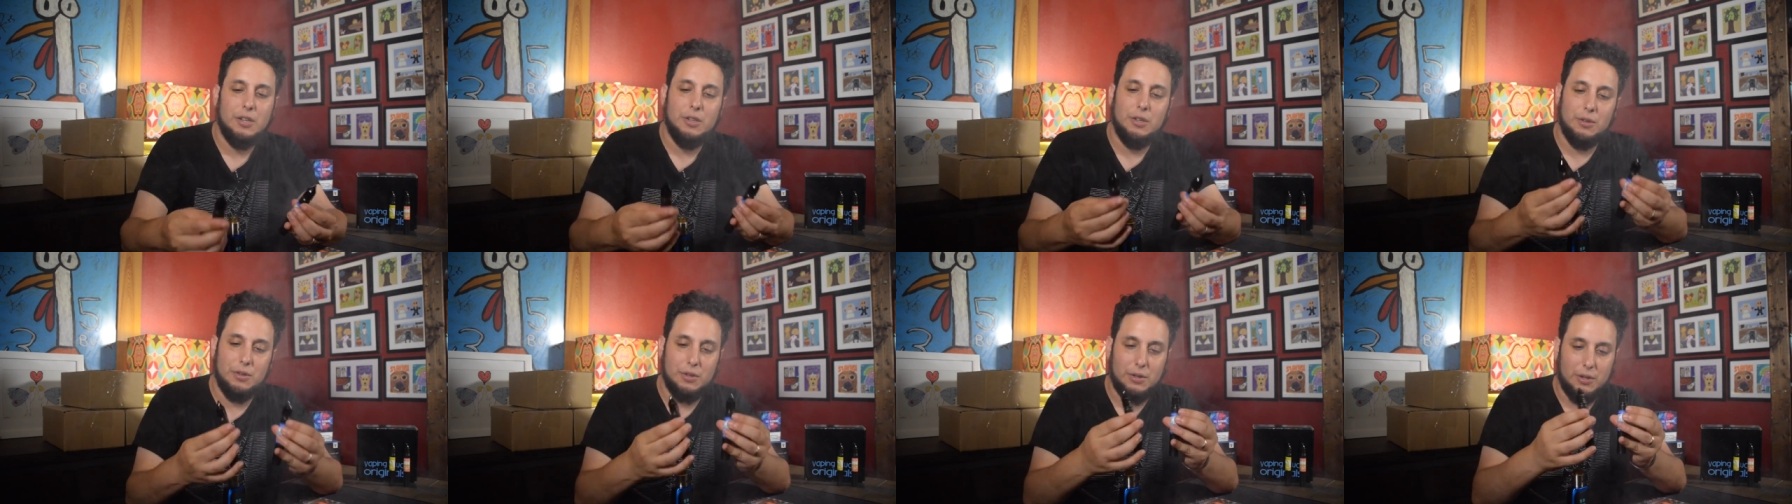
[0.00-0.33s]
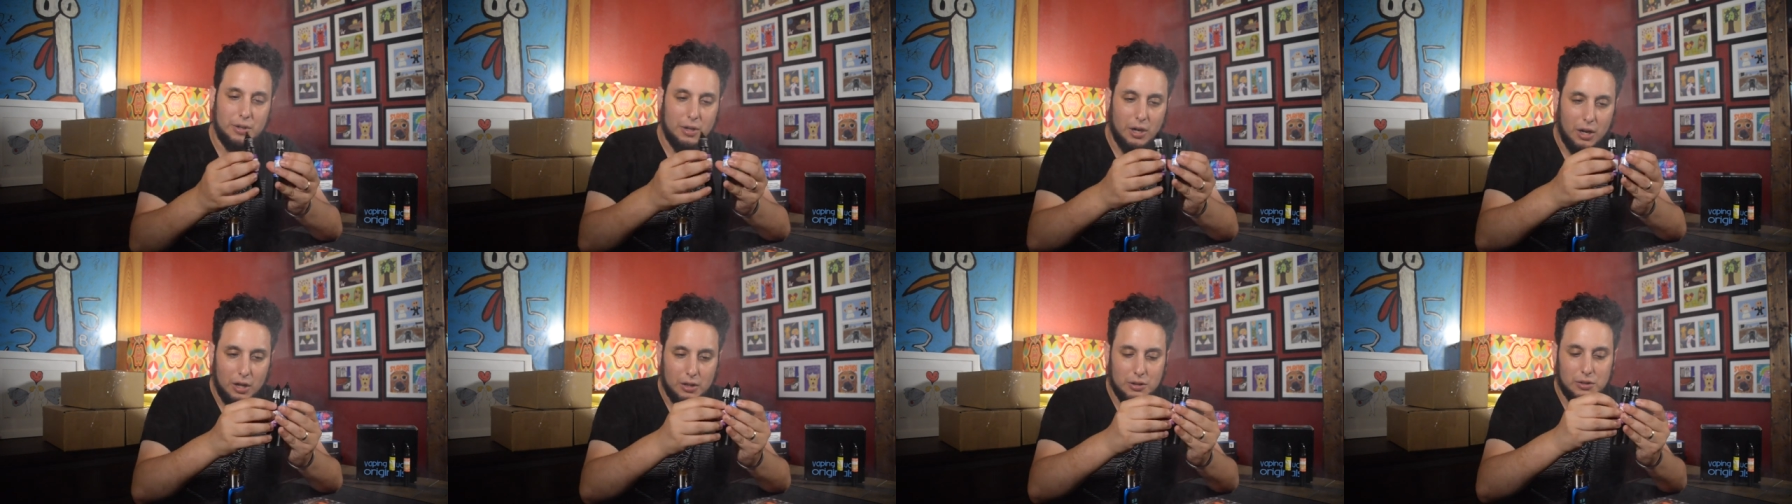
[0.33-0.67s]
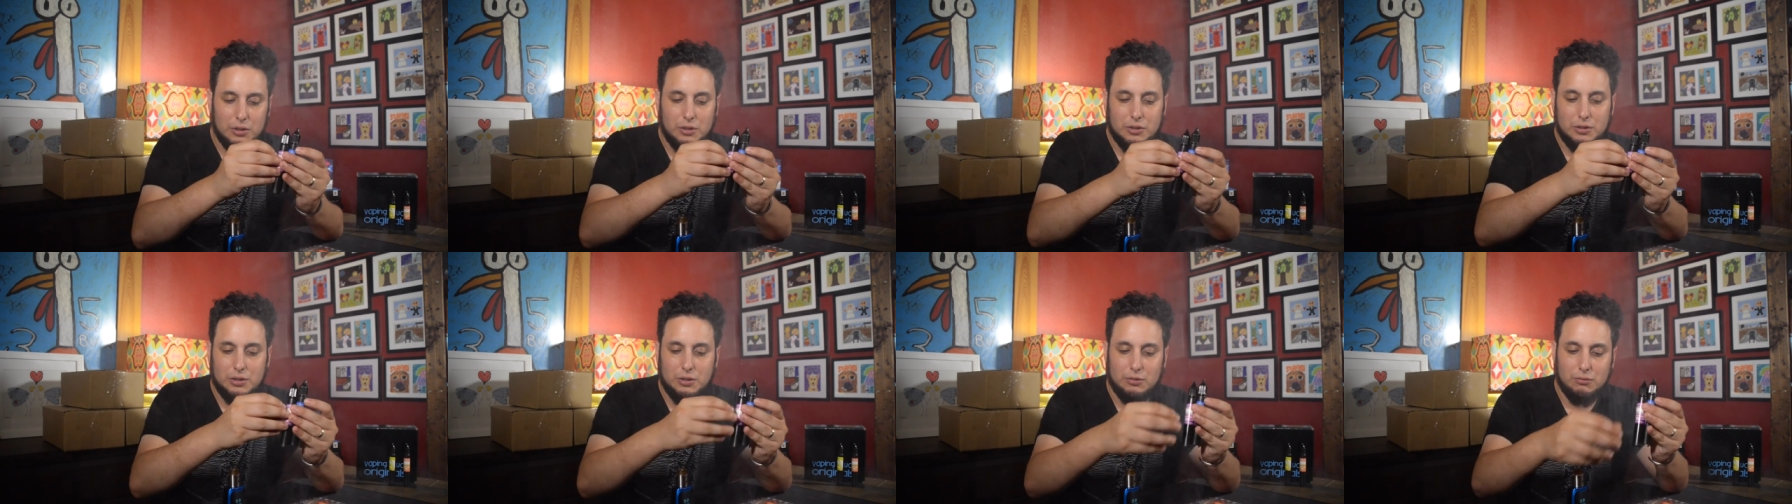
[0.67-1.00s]
You know, their
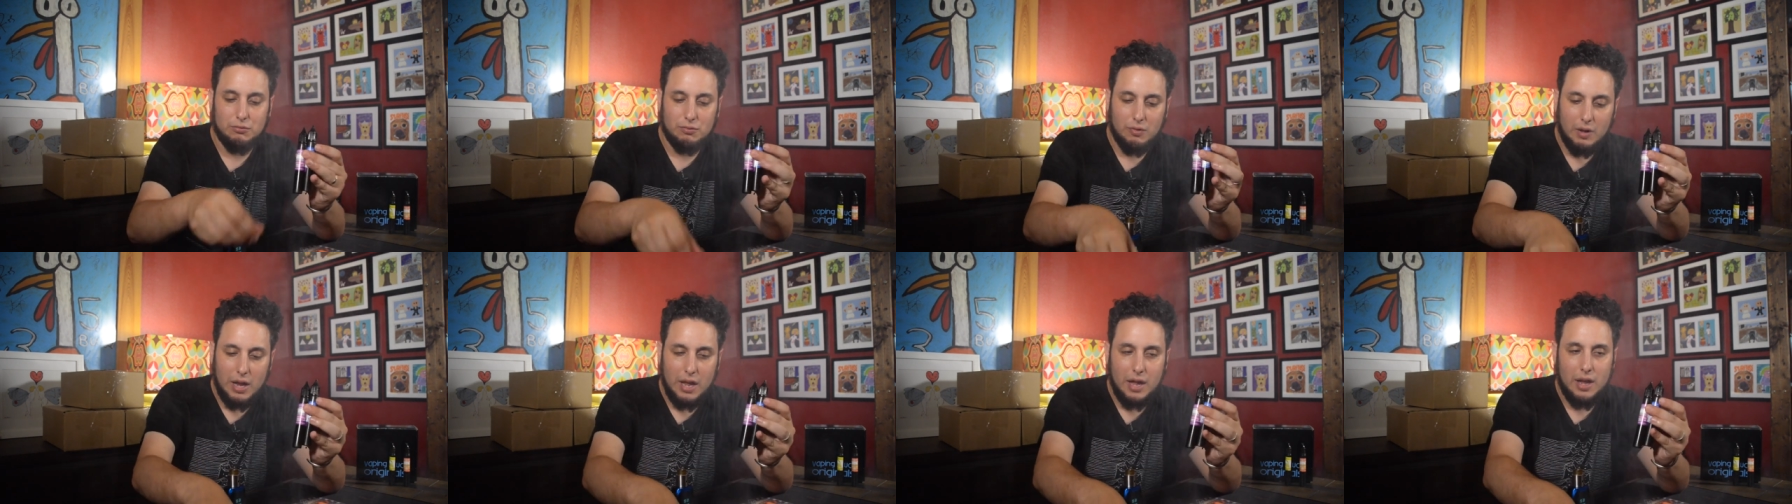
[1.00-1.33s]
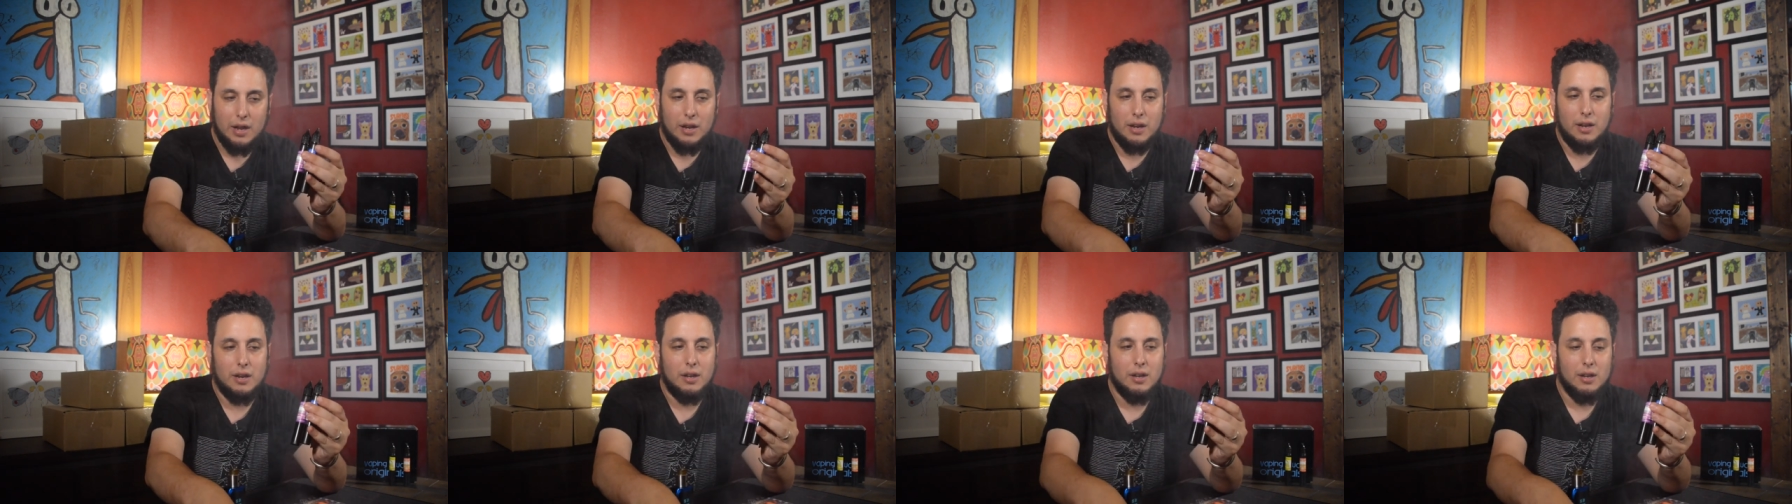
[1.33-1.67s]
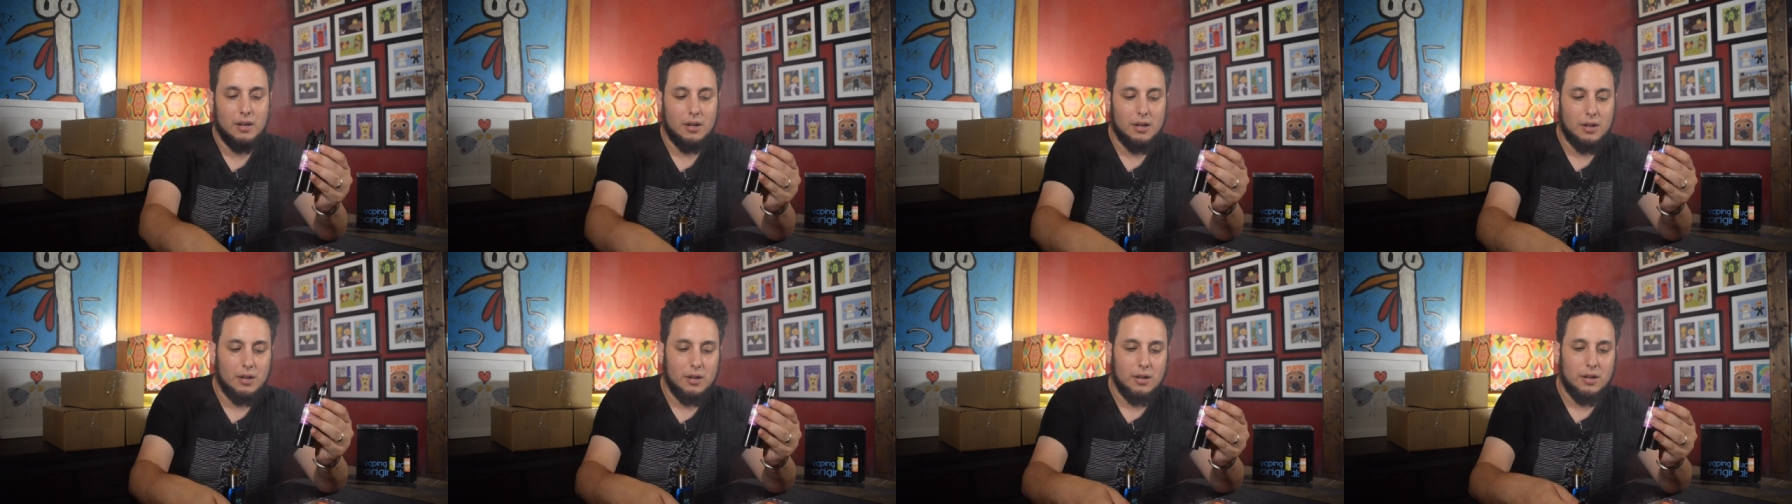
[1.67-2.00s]
colors, they're red,
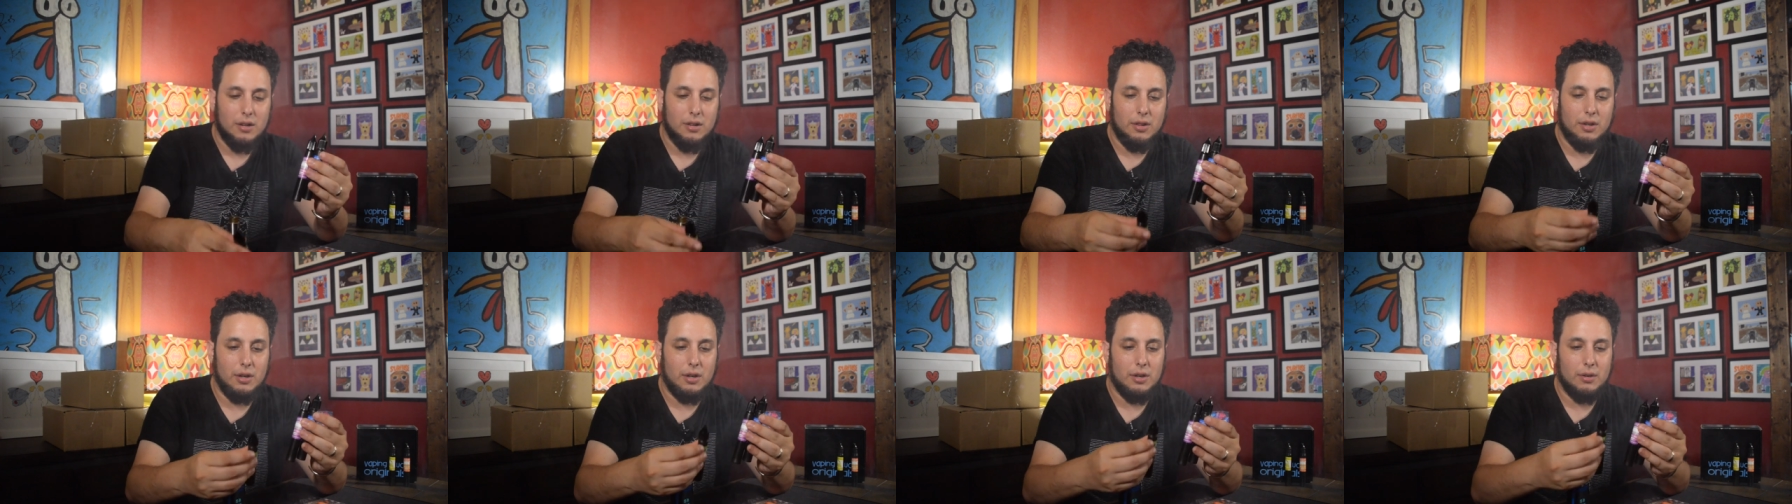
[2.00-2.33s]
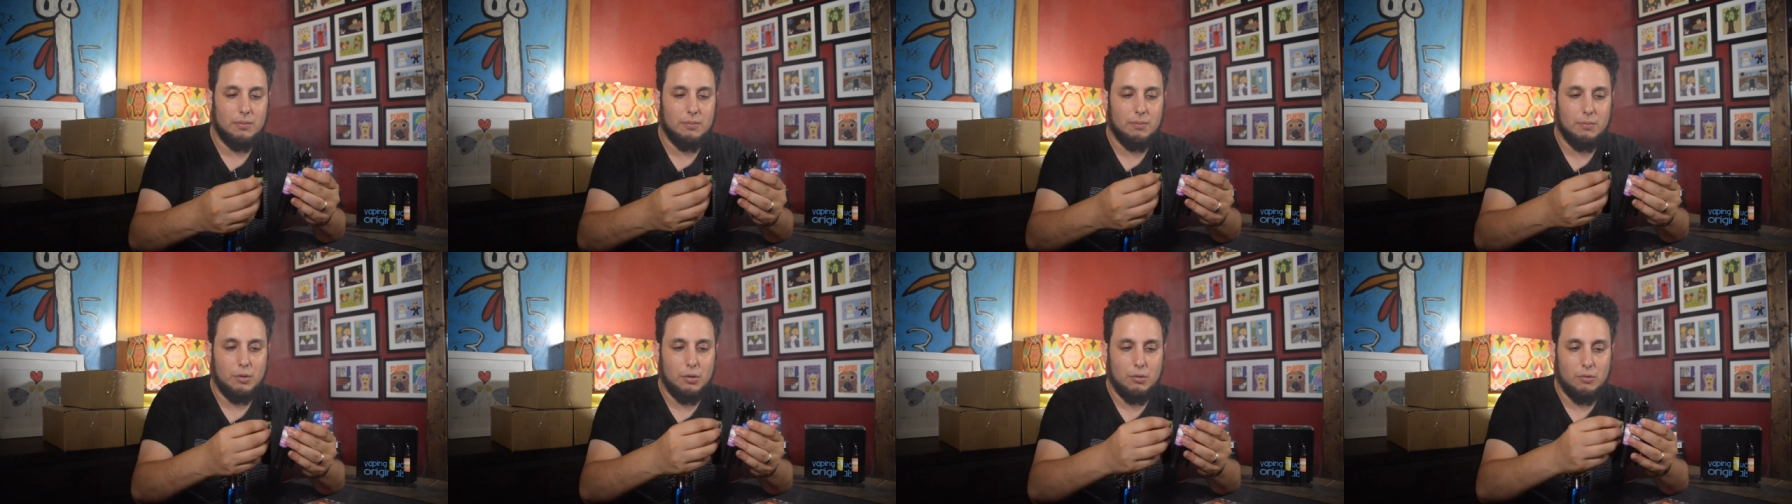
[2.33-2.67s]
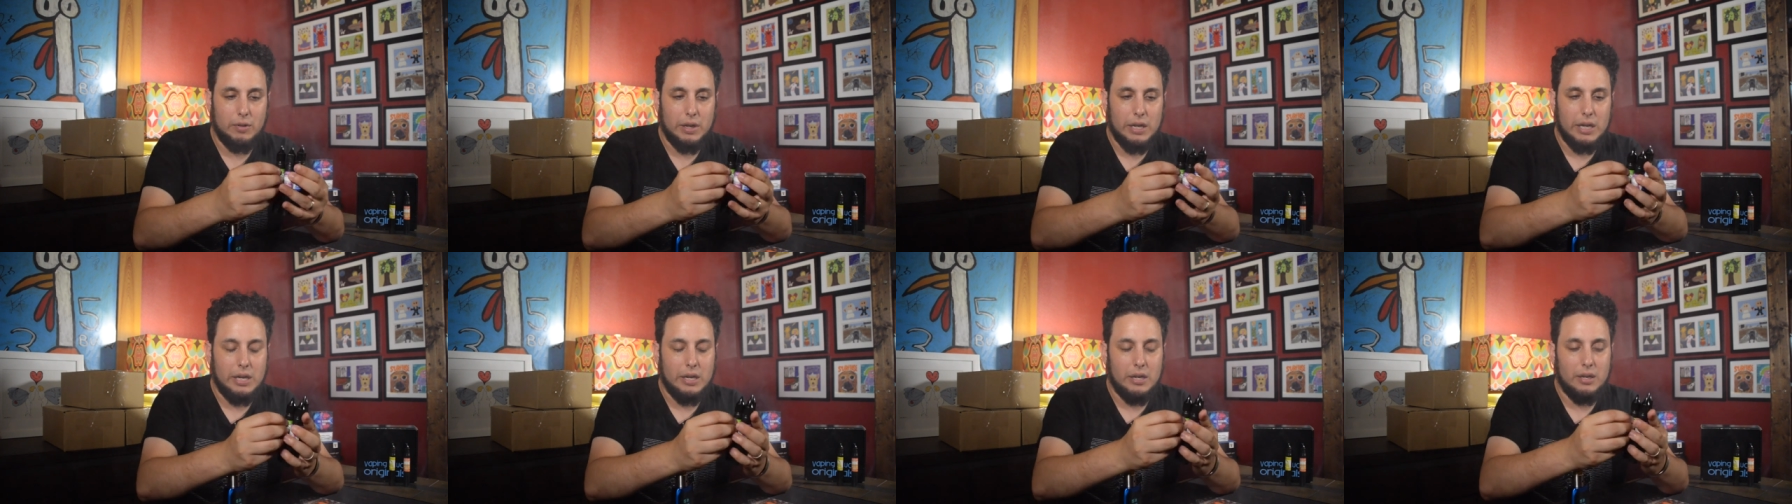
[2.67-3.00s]
they're
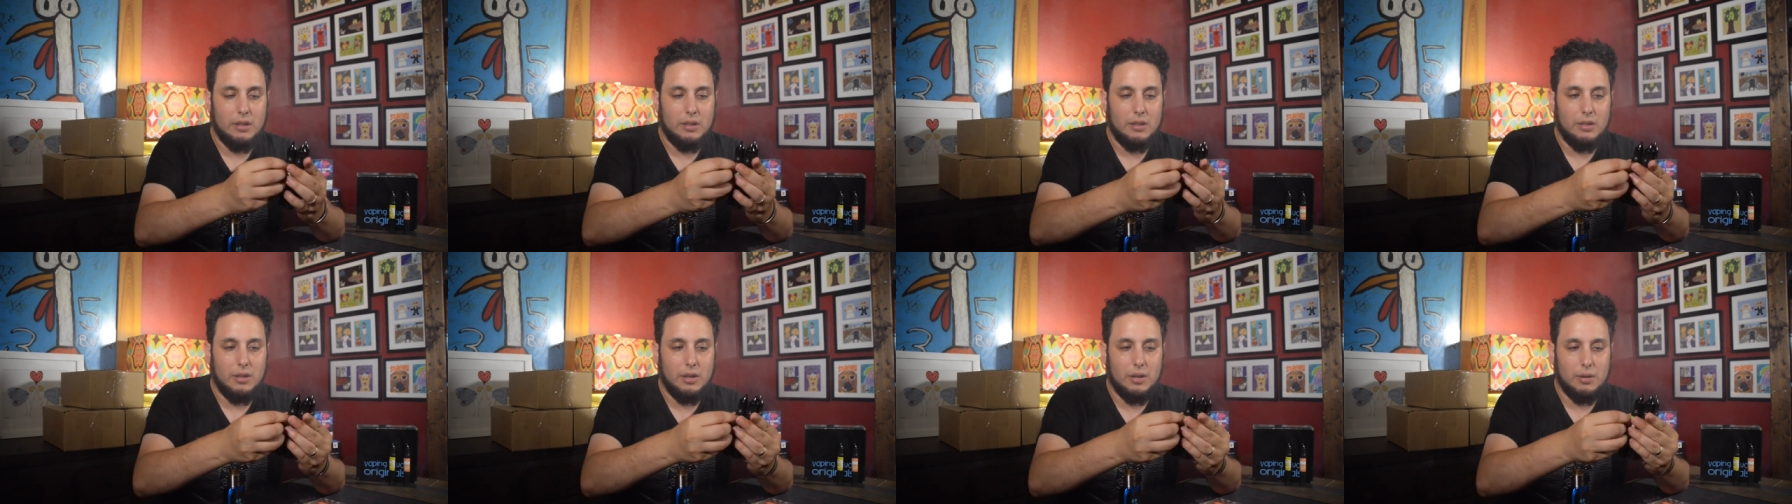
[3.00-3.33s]
green,